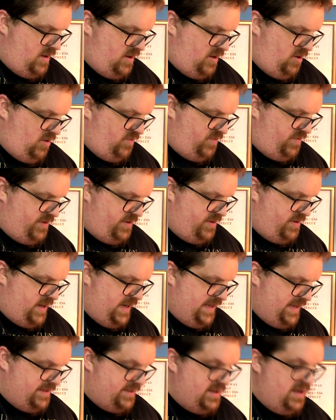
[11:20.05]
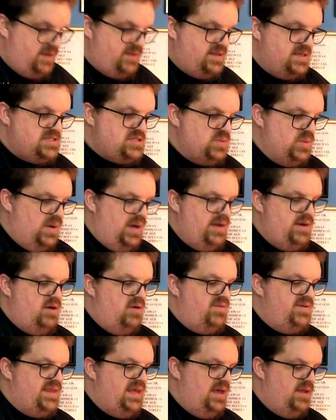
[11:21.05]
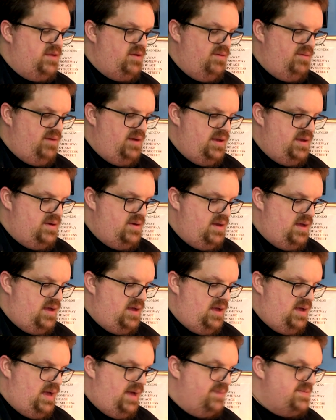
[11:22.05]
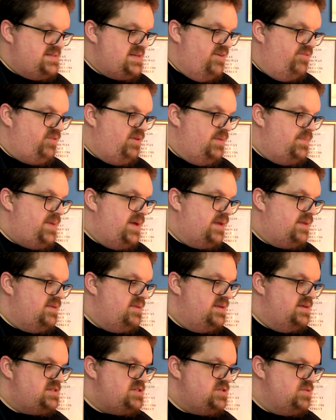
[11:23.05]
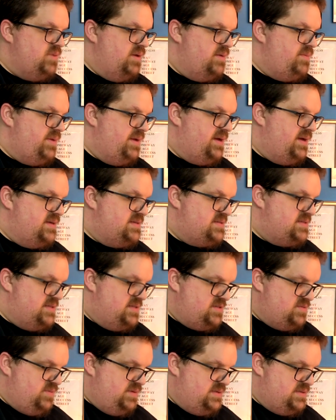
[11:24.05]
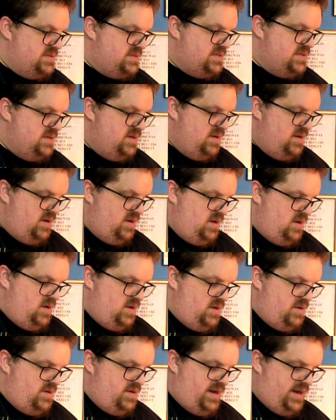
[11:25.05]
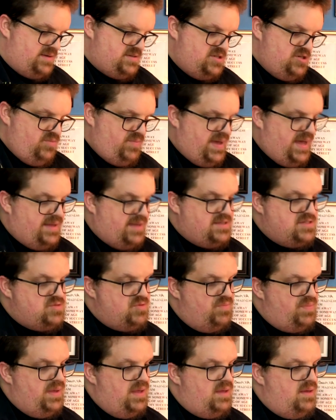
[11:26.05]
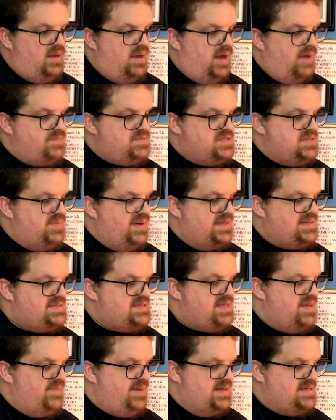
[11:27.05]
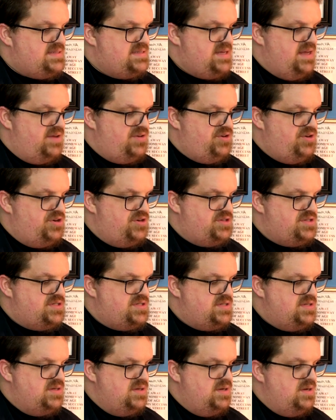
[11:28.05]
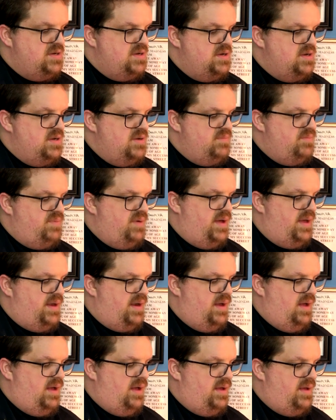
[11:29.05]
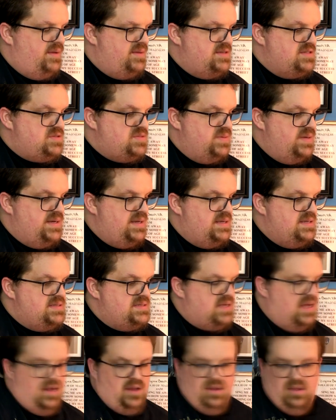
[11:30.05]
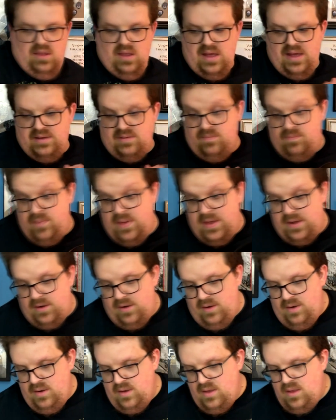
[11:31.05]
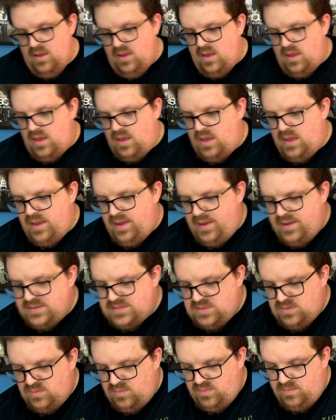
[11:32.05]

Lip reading: over this one over the other one, I would definitely pick this one because this one's not too bad. This would be up to my semi-standards, but this one is a lot better. And